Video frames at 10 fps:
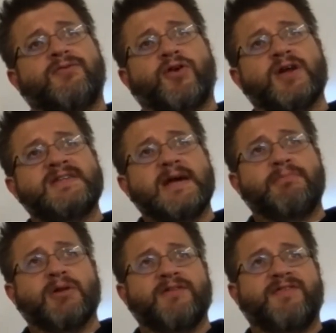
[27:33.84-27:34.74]

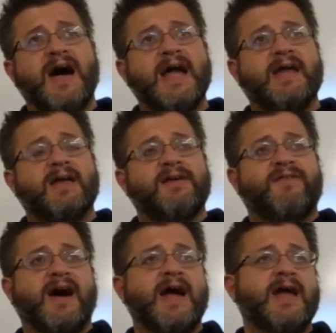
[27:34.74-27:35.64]
example, if
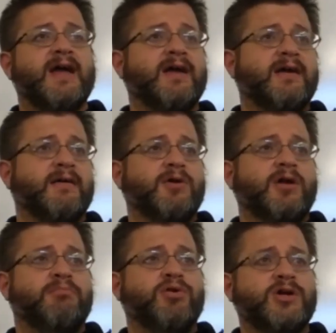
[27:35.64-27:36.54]
I am going
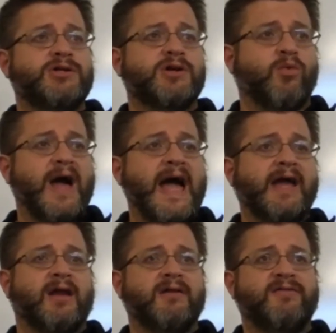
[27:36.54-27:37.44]
to push a
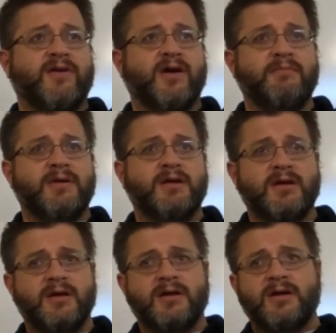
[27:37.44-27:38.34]
wagon from
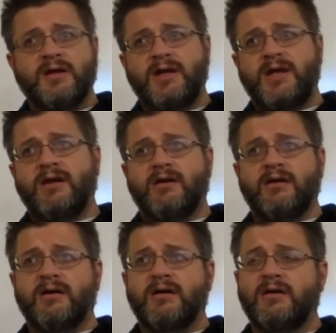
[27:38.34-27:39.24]

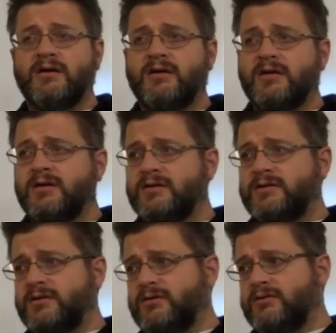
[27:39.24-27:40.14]
here
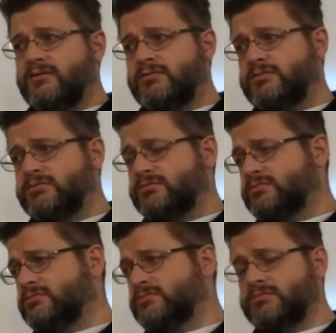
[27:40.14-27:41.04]
to
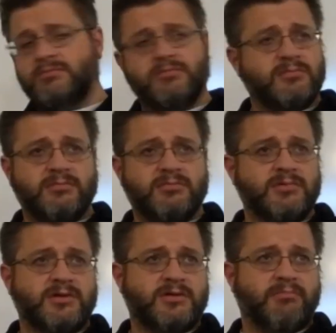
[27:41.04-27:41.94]

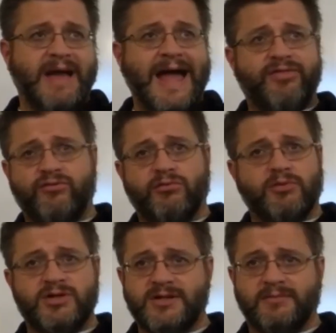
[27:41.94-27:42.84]
the bathroom
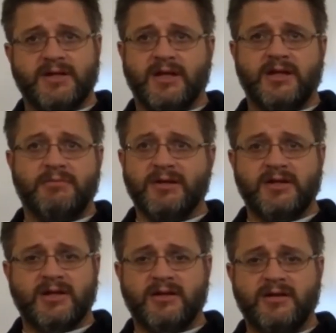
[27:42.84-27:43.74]
or something in the building,